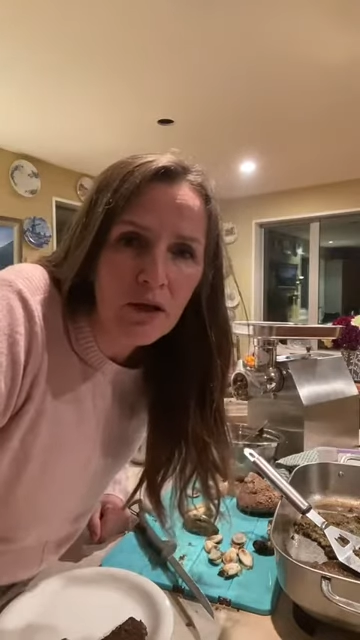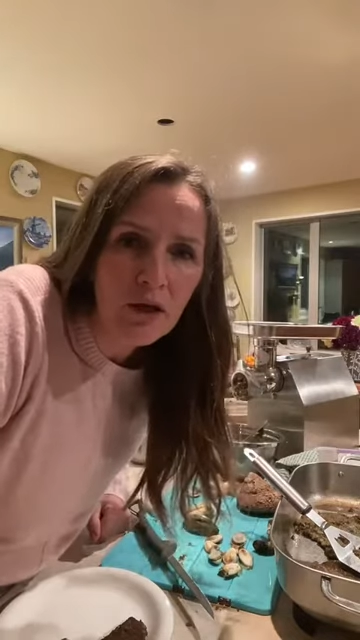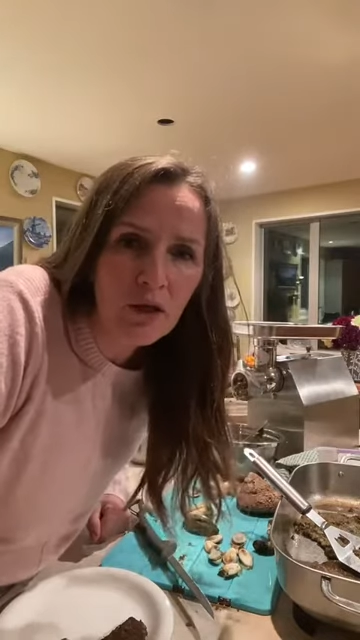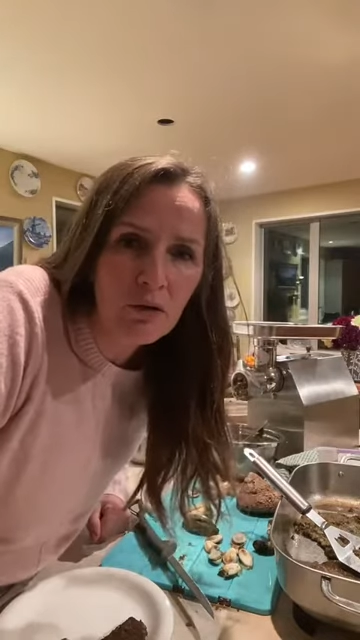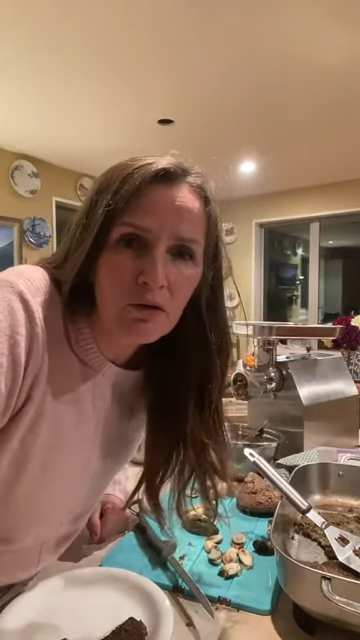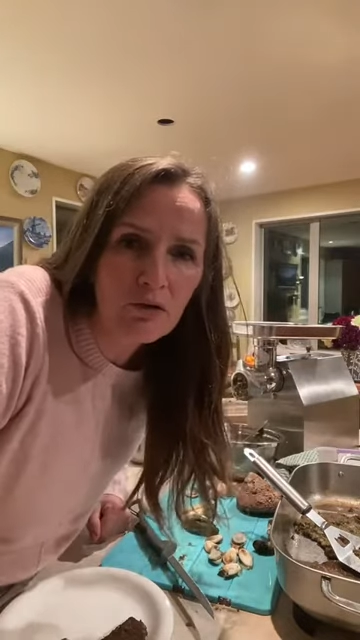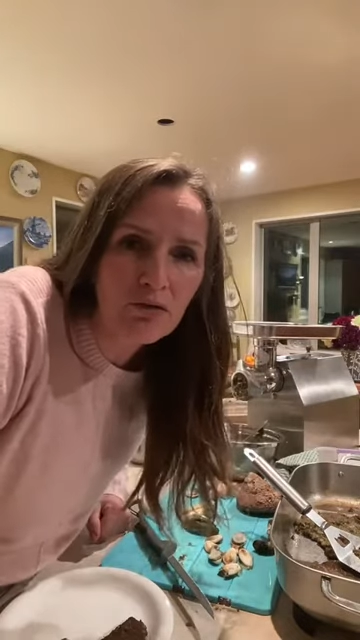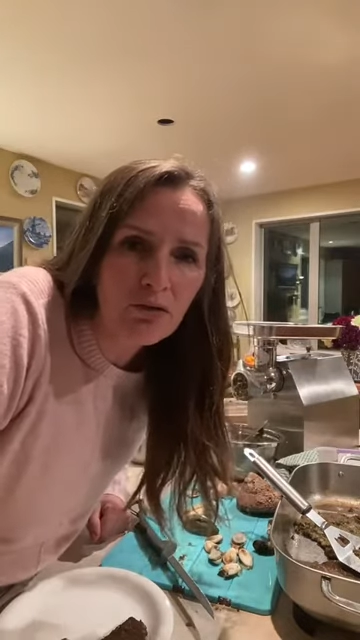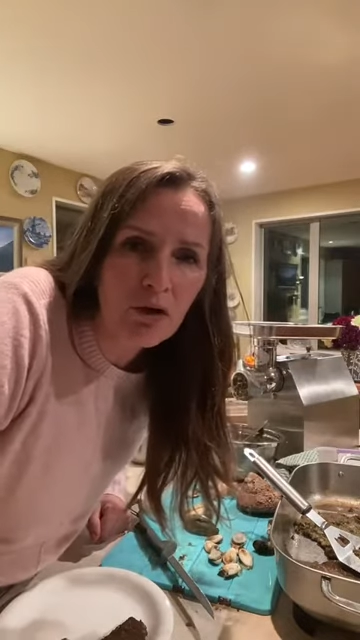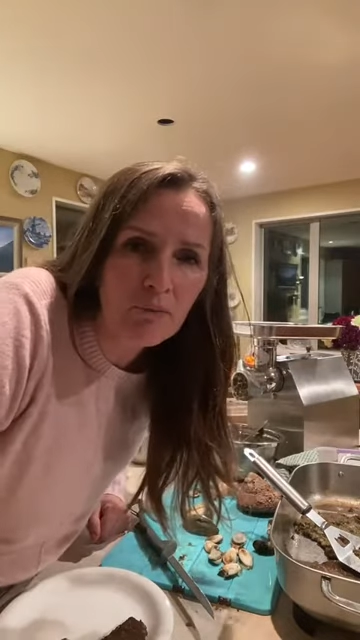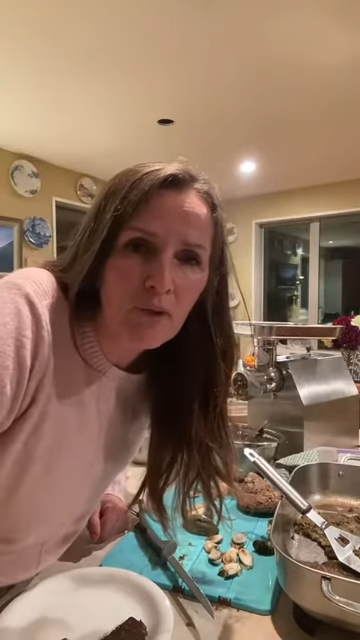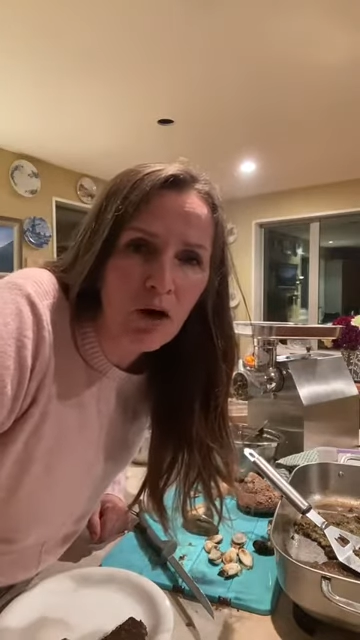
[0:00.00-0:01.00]
Kia ora
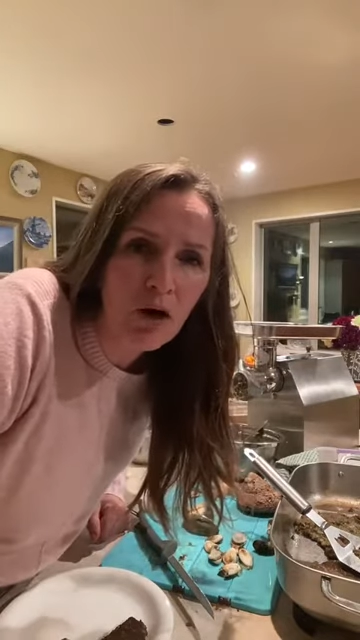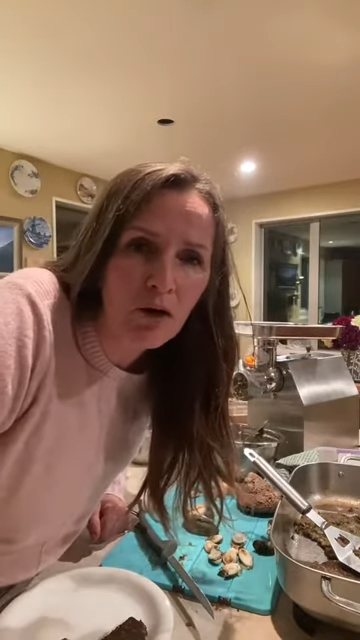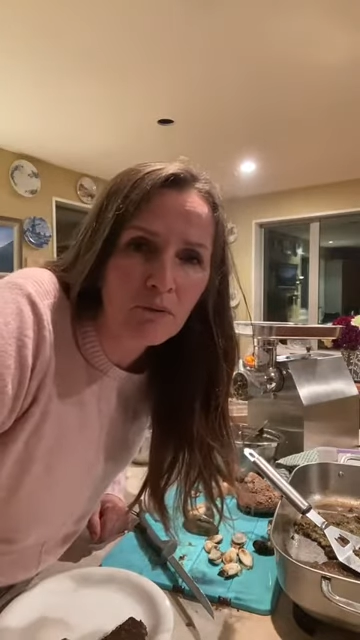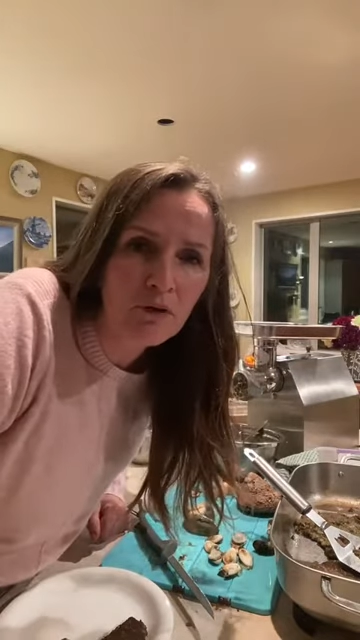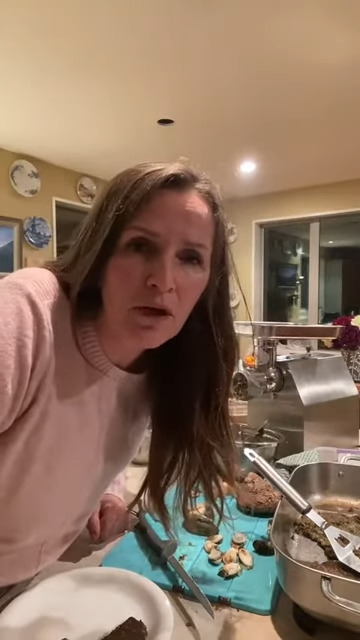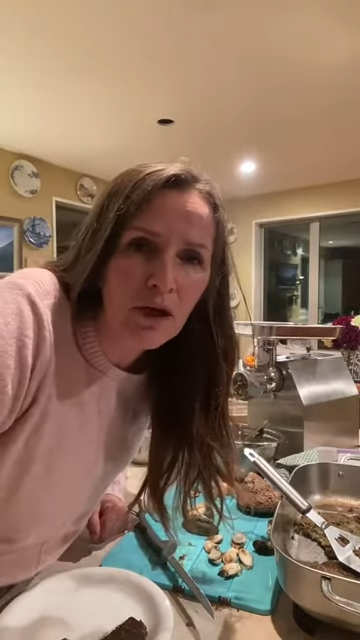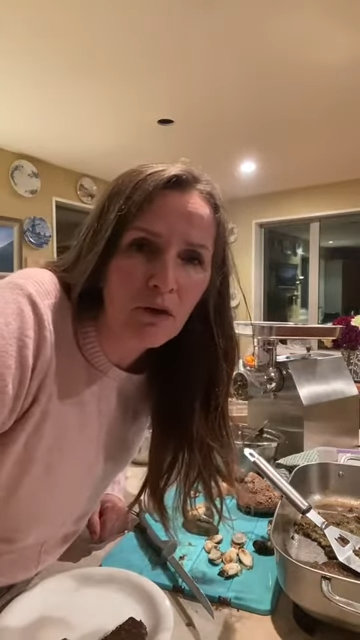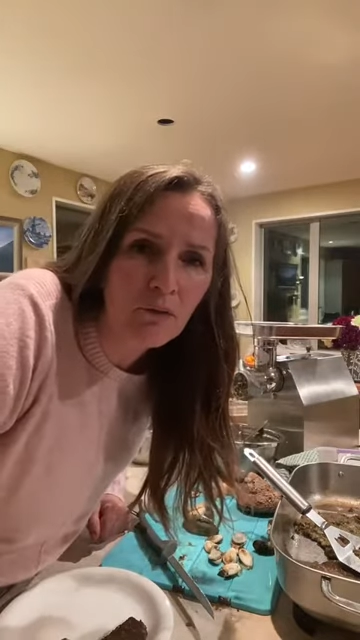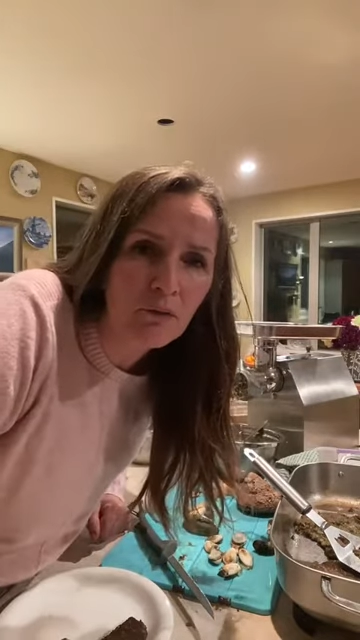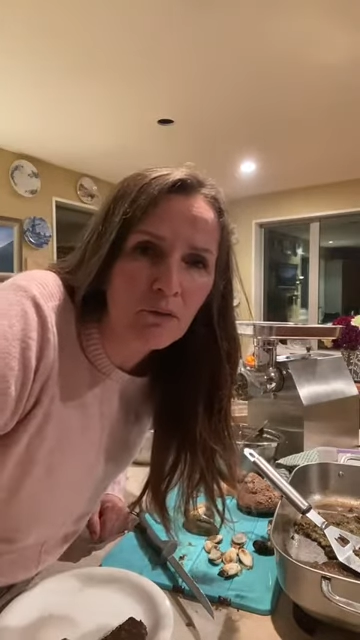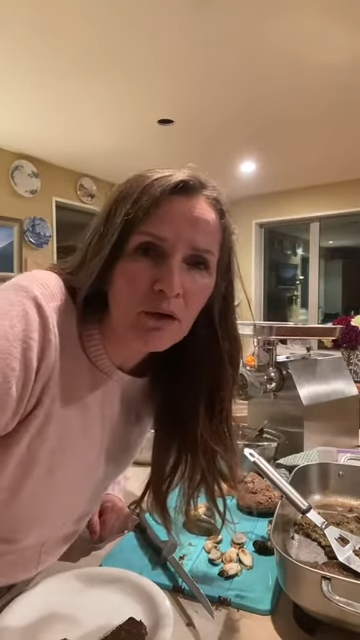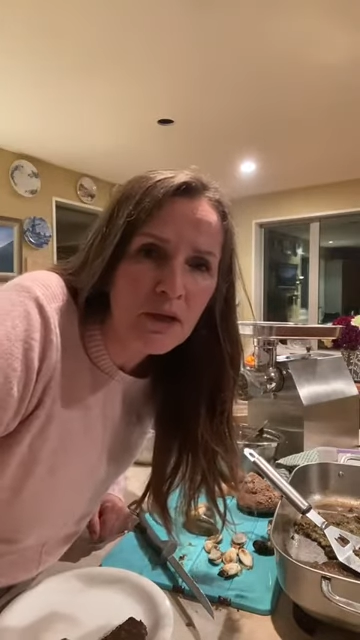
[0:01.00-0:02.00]
from
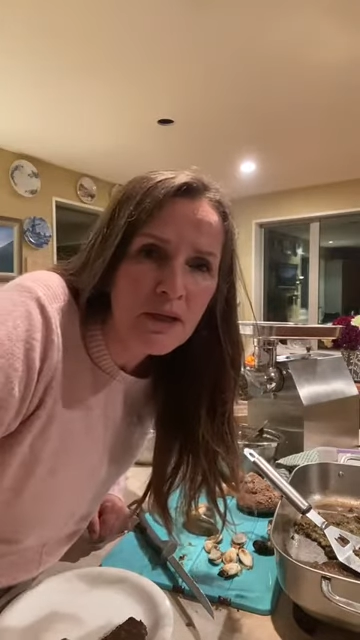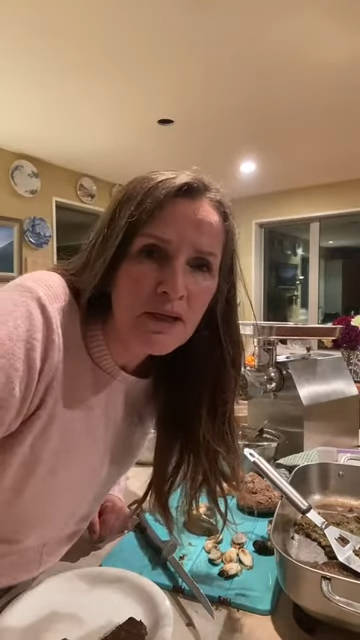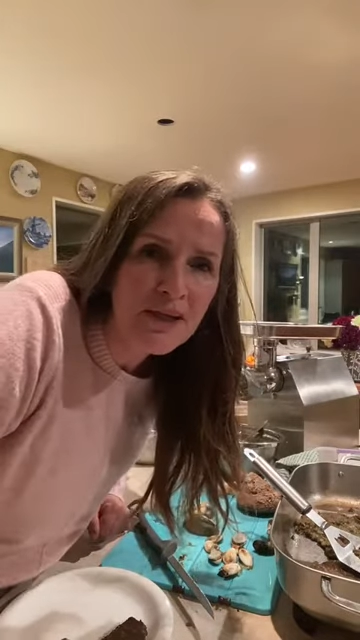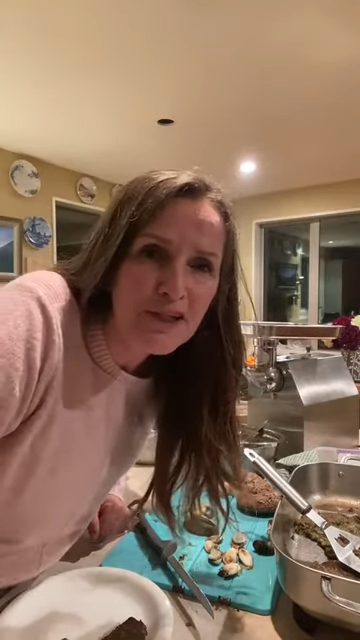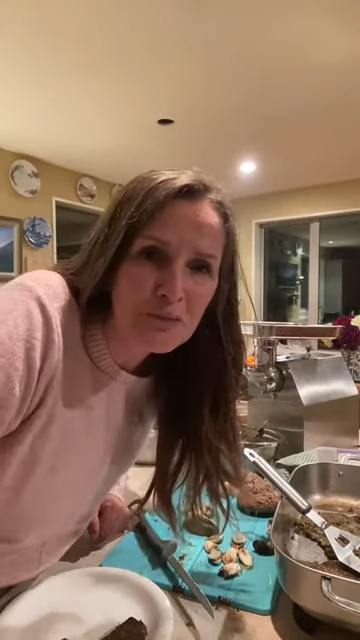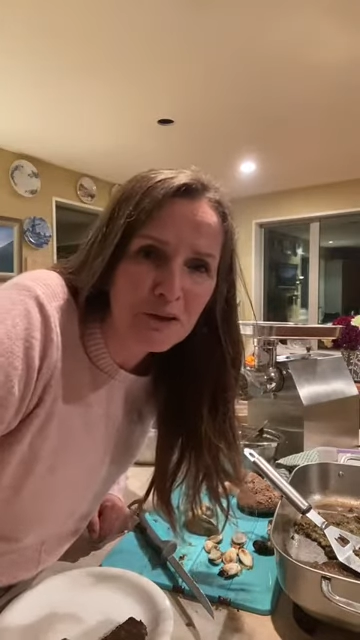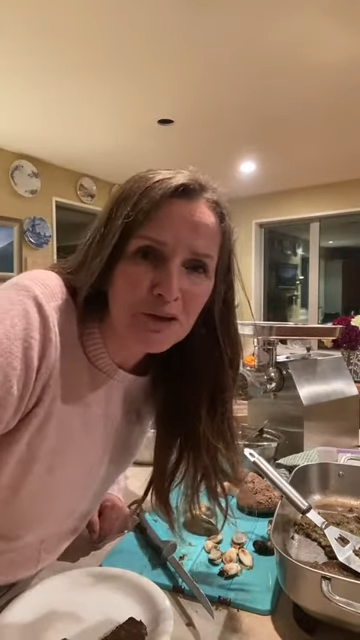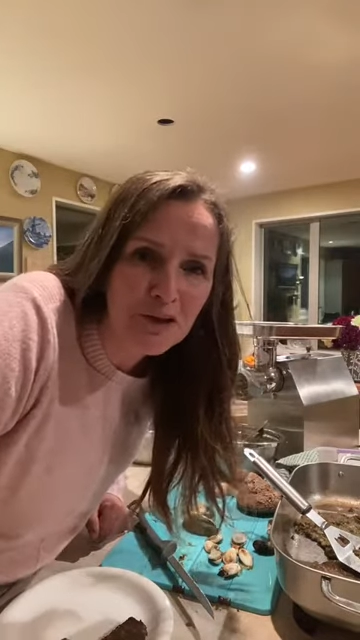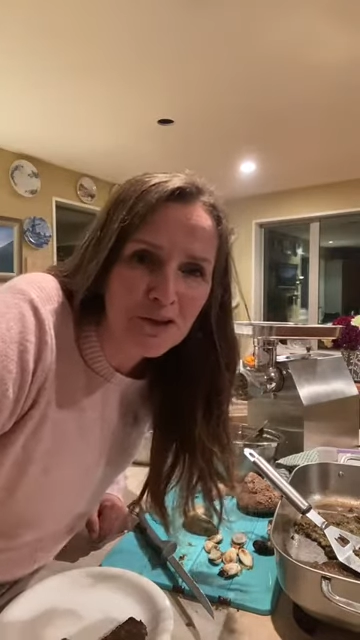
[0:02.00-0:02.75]
hometown Gisborne.